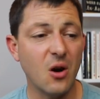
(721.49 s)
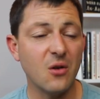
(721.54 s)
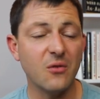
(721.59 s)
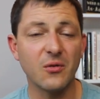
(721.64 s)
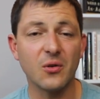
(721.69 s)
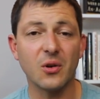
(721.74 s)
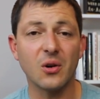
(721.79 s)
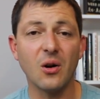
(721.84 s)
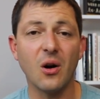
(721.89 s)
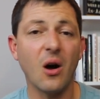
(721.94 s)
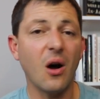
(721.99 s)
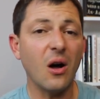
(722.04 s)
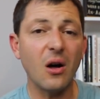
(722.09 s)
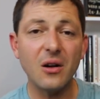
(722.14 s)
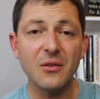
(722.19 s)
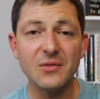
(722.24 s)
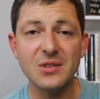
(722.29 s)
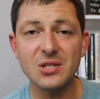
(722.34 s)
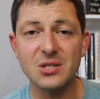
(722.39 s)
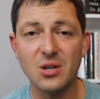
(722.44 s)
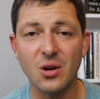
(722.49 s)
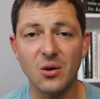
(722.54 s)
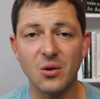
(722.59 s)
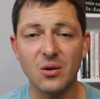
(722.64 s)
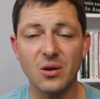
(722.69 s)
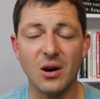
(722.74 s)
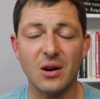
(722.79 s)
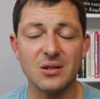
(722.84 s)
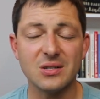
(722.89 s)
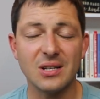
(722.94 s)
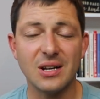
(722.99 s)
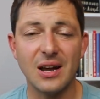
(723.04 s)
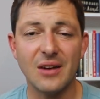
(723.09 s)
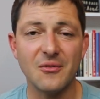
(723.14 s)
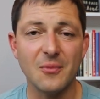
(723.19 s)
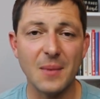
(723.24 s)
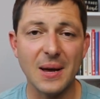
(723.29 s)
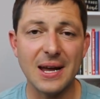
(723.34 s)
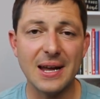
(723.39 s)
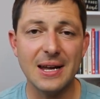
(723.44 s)
over all these cold calls that
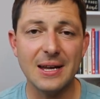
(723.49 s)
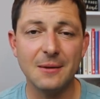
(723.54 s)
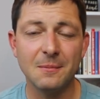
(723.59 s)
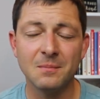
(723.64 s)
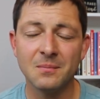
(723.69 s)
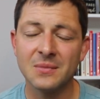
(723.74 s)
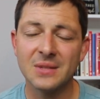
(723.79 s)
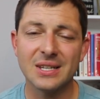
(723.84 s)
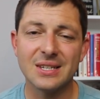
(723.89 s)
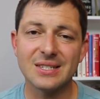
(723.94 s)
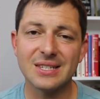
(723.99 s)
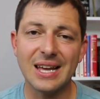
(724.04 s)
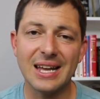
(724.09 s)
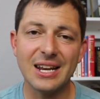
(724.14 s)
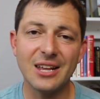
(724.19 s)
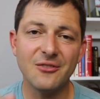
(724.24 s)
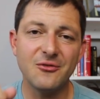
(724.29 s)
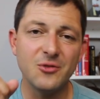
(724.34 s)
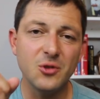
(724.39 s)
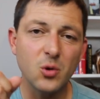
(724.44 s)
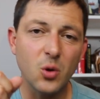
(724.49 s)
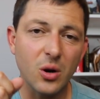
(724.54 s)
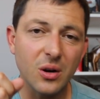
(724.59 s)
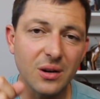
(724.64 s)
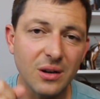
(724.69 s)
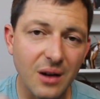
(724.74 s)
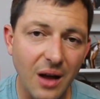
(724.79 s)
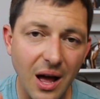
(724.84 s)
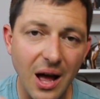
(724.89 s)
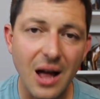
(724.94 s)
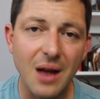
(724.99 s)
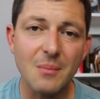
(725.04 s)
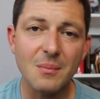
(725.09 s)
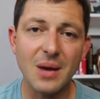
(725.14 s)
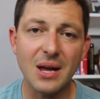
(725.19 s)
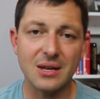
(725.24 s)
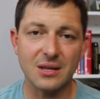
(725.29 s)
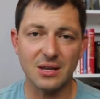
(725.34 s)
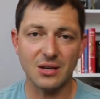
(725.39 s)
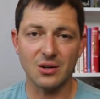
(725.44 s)
I've made, is that if you are not
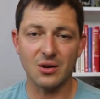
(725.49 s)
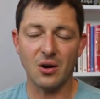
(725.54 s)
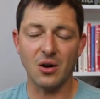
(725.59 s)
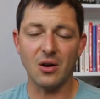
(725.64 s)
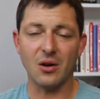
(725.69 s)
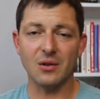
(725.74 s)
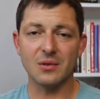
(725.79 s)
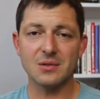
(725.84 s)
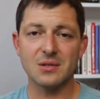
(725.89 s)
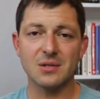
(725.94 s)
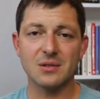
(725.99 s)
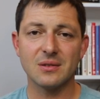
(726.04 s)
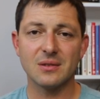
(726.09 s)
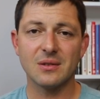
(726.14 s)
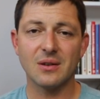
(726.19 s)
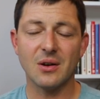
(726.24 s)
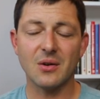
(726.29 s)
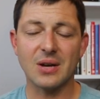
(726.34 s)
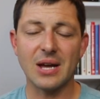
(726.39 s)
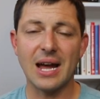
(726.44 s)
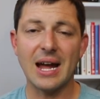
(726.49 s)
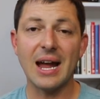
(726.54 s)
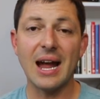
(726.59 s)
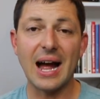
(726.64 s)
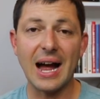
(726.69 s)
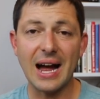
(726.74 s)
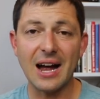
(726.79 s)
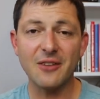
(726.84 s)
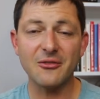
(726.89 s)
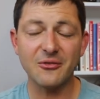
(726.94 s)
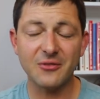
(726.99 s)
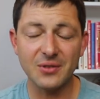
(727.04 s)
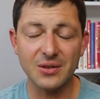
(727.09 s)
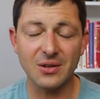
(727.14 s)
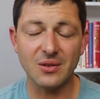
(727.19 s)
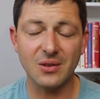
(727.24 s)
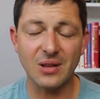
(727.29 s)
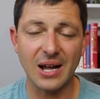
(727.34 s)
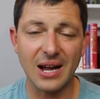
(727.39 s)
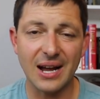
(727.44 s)
making calls, okay, I
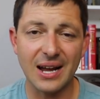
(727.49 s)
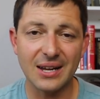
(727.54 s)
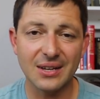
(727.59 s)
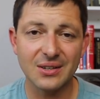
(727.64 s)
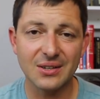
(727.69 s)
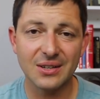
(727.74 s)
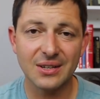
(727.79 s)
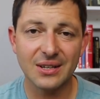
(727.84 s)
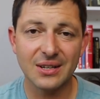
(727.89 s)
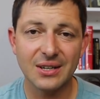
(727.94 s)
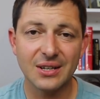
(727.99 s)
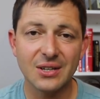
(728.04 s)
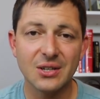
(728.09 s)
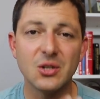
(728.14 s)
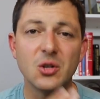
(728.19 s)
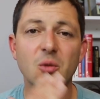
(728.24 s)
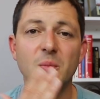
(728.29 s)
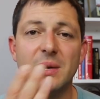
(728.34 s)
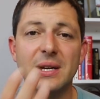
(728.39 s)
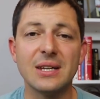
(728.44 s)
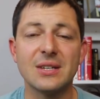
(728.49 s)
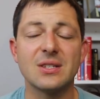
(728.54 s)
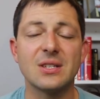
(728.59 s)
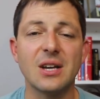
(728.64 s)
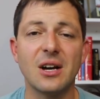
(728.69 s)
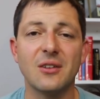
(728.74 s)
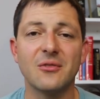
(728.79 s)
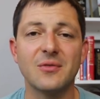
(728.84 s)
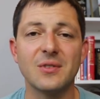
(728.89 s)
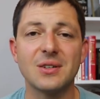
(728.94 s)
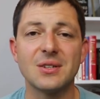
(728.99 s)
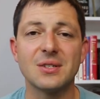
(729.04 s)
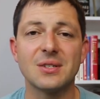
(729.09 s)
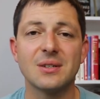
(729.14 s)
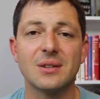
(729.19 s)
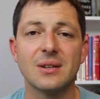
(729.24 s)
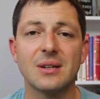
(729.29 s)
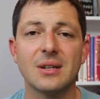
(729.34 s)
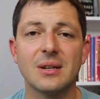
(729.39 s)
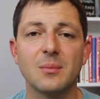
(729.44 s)
feel like you're being
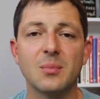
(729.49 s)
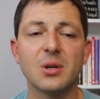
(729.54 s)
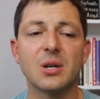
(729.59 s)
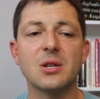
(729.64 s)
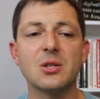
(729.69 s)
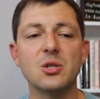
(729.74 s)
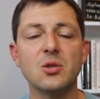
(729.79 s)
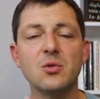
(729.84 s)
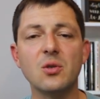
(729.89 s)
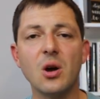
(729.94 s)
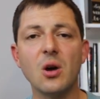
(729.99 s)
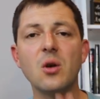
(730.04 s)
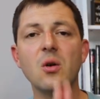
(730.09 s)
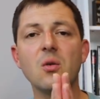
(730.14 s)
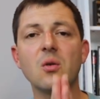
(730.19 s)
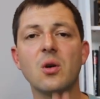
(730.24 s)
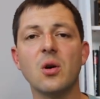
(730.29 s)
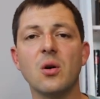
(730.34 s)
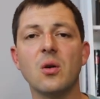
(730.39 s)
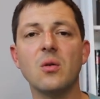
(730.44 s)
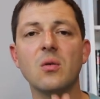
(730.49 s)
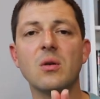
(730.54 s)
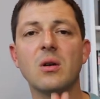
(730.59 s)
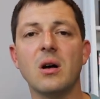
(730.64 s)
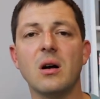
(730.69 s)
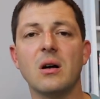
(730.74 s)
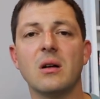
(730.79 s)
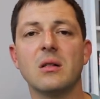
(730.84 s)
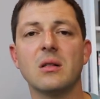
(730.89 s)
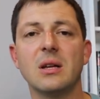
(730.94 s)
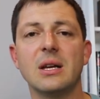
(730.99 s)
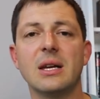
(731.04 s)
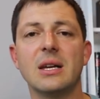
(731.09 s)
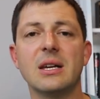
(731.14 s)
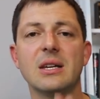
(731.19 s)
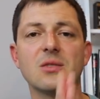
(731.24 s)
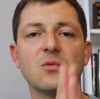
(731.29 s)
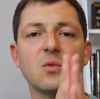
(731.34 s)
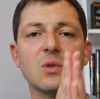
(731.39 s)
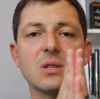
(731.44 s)
selfish because you know cold calling
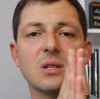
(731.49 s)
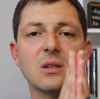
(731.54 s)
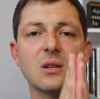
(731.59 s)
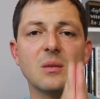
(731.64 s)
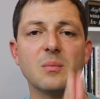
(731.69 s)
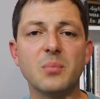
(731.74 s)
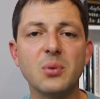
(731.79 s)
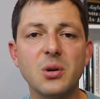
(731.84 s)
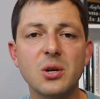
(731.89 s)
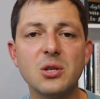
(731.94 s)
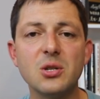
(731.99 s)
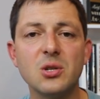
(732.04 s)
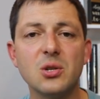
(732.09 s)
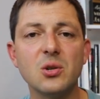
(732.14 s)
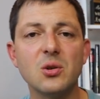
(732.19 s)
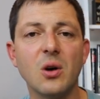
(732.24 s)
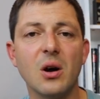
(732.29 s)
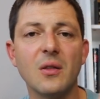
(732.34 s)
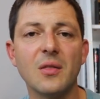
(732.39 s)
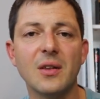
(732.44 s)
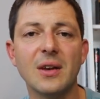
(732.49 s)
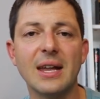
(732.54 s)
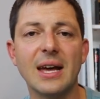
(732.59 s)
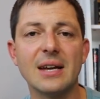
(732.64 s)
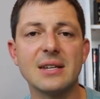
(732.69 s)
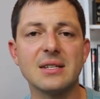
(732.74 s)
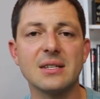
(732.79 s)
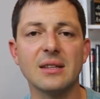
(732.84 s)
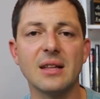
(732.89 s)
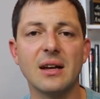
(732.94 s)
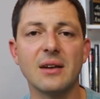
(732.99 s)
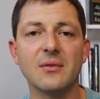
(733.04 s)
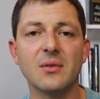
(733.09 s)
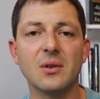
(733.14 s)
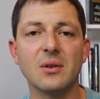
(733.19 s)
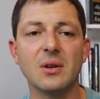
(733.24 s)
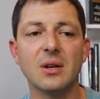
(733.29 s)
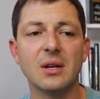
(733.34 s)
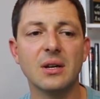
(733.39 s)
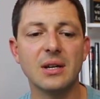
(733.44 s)
is what's gonna put you on the next
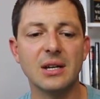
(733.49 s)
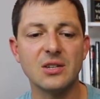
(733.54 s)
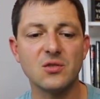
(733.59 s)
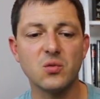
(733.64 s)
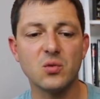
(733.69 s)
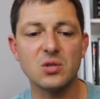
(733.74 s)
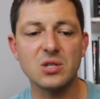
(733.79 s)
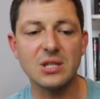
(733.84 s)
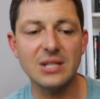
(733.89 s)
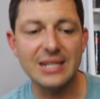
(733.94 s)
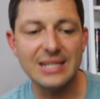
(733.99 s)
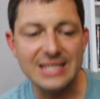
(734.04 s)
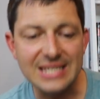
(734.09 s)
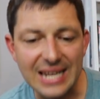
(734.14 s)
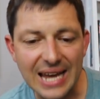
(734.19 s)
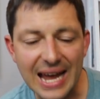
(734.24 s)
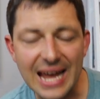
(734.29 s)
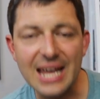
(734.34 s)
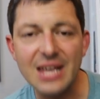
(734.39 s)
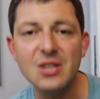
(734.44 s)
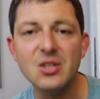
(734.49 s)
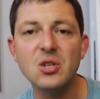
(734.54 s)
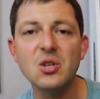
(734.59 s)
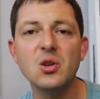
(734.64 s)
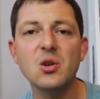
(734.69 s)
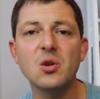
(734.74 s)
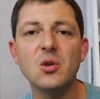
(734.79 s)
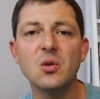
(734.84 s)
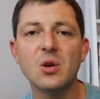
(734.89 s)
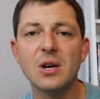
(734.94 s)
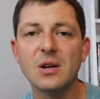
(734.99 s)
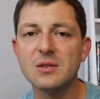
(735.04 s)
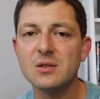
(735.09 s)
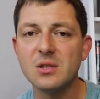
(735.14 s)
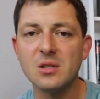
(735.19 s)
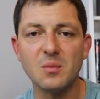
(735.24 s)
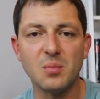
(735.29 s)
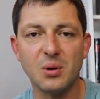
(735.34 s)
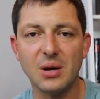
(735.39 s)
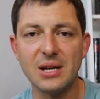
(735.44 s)
level. It's what's gonna take you
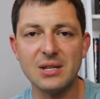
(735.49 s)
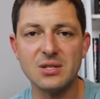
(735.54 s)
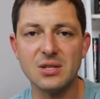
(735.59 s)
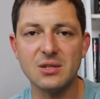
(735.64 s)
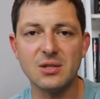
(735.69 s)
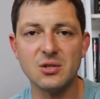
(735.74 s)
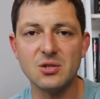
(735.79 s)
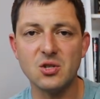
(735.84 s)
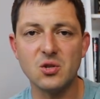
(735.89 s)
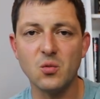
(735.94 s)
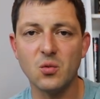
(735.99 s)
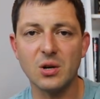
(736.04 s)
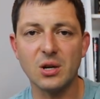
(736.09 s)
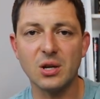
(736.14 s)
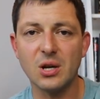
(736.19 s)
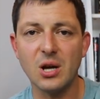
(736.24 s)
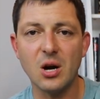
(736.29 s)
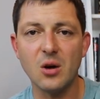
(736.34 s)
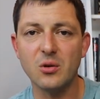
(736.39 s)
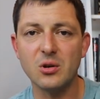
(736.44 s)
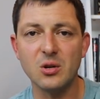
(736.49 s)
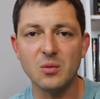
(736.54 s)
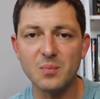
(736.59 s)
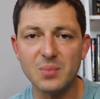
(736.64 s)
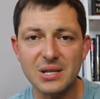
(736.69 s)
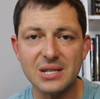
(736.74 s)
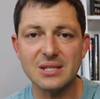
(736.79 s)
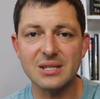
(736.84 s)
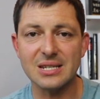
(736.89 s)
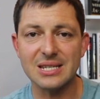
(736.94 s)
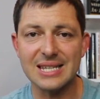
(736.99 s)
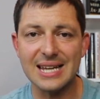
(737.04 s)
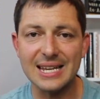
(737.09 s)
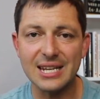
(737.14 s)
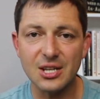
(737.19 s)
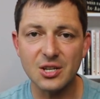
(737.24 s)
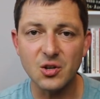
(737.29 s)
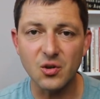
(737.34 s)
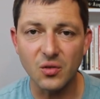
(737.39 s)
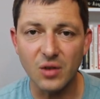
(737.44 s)
to the places that you wanna go in your business and
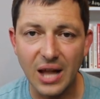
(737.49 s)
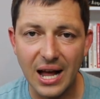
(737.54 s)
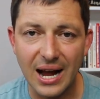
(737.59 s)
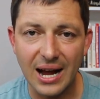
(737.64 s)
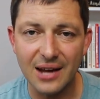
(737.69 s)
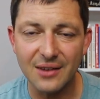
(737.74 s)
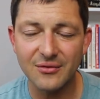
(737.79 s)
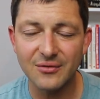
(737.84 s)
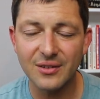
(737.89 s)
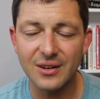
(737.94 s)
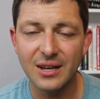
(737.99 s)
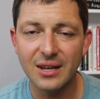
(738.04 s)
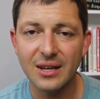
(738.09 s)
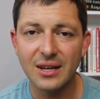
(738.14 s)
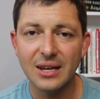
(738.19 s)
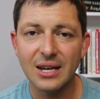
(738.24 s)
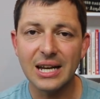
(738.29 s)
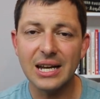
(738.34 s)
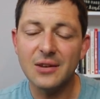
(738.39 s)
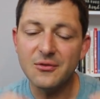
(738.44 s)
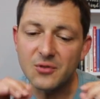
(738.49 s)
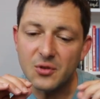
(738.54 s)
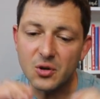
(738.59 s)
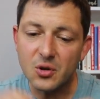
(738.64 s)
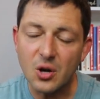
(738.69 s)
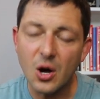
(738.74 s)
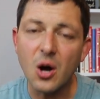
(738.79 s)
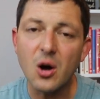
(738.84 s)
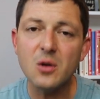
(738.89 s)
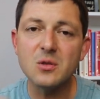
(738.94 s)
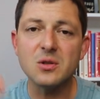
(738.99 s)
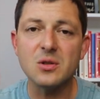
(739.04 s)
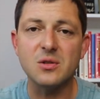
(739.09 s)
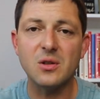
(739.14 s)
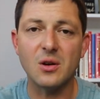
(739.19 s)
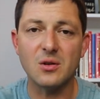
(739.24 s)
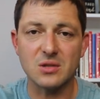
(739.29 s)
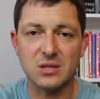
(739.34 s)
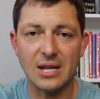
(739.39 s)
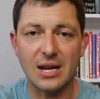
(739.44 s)
in your life. And if you go to
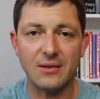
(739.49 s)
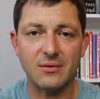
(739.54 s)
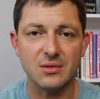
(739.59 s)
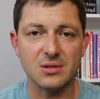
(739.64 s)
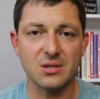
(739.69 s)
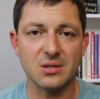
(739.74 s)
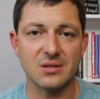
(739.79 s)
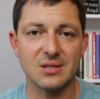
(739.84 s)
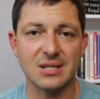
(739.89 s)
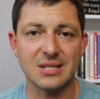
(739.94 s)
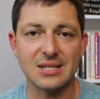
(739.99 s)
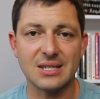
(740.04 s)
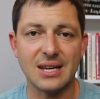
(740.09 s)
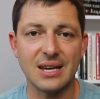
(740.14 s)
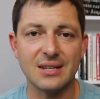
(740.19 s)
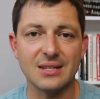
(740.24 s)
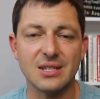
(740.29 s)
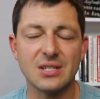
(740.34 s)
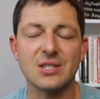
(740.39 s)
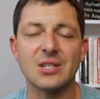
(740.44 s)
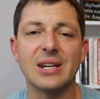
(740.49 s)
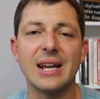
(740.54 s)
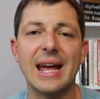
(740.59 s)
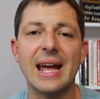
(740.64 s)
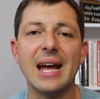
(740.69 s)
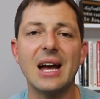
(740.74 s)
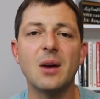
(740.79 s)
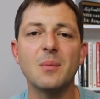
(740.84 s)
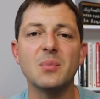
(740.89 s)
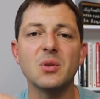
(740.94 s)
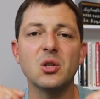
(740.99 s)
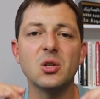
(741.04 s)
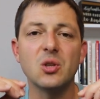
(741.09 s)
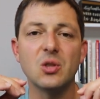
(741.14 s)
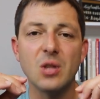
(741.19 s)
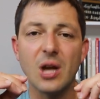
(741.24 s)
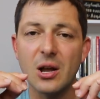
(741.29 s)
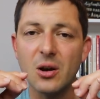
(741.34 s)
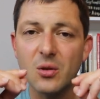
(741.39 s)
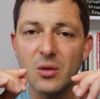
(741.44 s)
those levels of success, it's gonna help
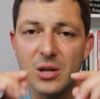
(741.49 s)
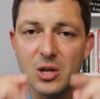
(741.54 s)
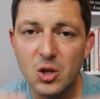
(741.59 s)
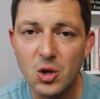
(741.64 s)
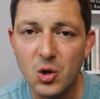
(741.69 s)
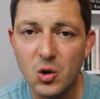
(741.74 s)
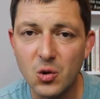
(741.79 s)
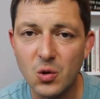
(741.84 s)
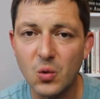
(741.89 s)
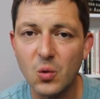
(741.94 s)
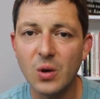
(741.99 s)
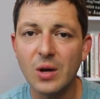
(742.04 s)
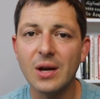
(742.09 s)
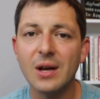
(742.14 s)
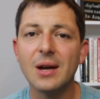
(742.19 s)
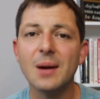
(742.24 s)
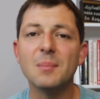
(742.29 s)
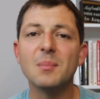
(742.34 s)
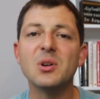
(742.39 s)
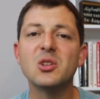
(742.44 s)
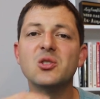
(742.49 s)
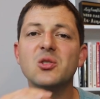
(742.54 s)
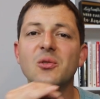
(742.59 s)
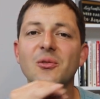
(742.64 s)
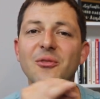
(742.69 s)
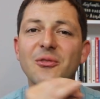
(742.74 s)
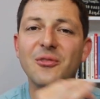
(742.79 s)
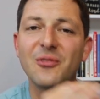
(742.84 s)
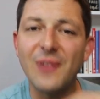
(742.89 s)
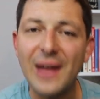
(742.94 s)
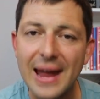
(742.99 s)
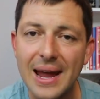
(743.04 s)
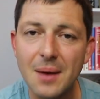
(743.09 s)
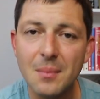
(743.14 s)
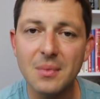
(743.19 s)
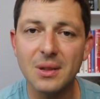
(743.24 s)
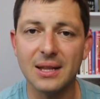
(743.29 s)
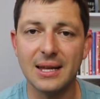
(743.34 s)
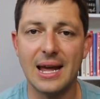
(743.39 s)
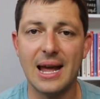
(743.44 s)
not only you, but your
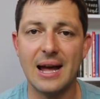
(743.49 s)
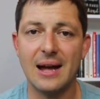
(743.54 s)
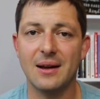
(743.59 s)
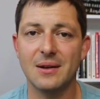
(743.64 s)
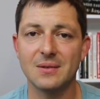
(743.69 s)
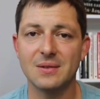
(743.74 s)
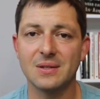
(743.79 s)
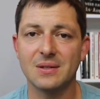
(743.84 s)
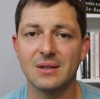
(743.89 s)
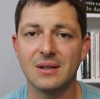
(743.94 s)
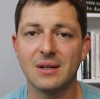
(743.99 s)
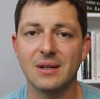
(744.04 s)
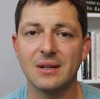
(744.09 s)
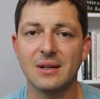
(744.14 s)
family out.